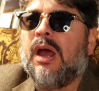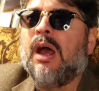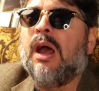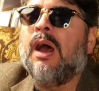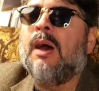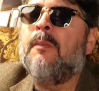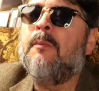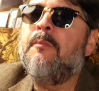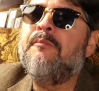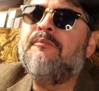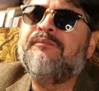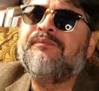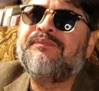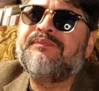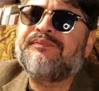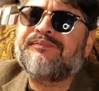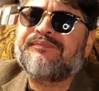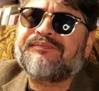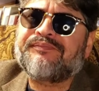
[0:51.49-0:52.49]

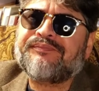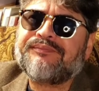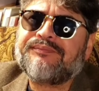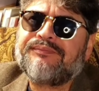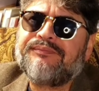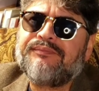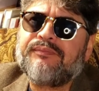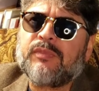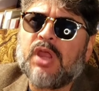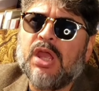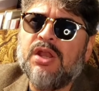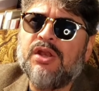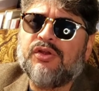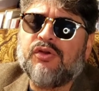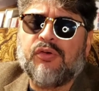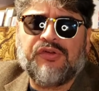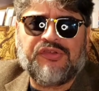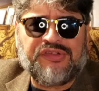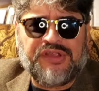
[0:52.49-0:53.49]
And
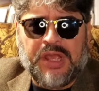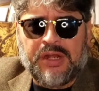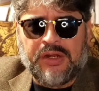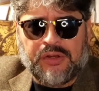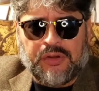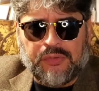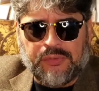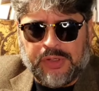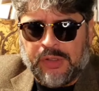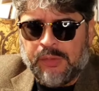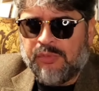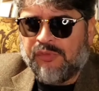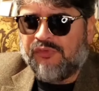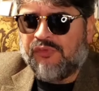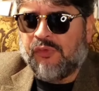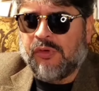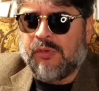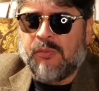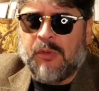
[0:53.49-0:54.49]
of course, he had a career
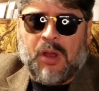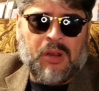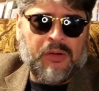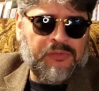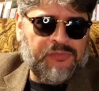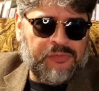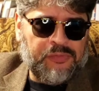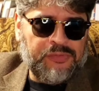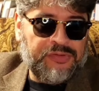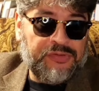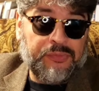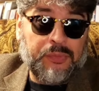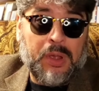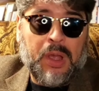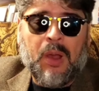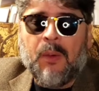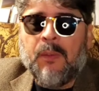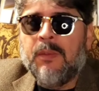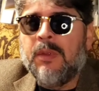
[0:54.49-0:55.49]
before Marvel as
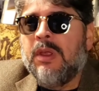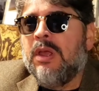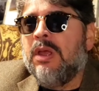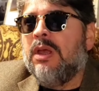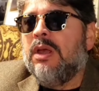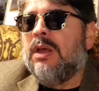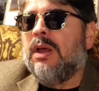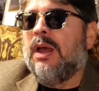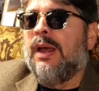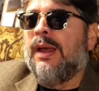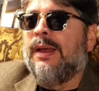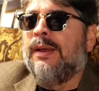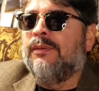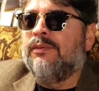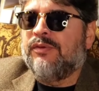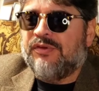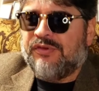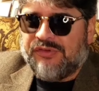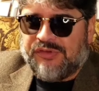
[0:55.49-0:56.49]
well,
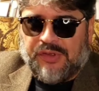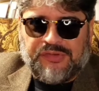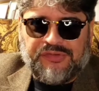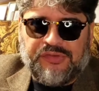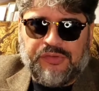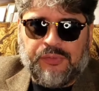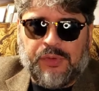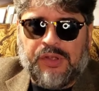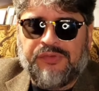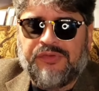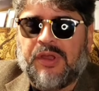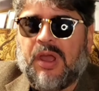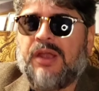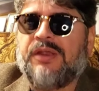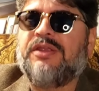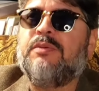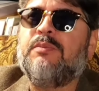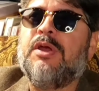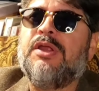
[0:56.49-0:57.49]
which is also well
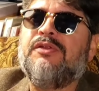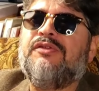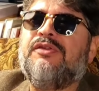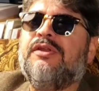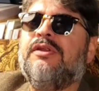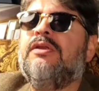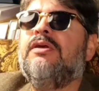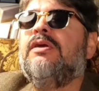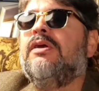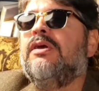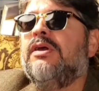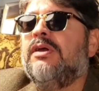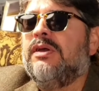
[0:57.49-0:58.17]
documented.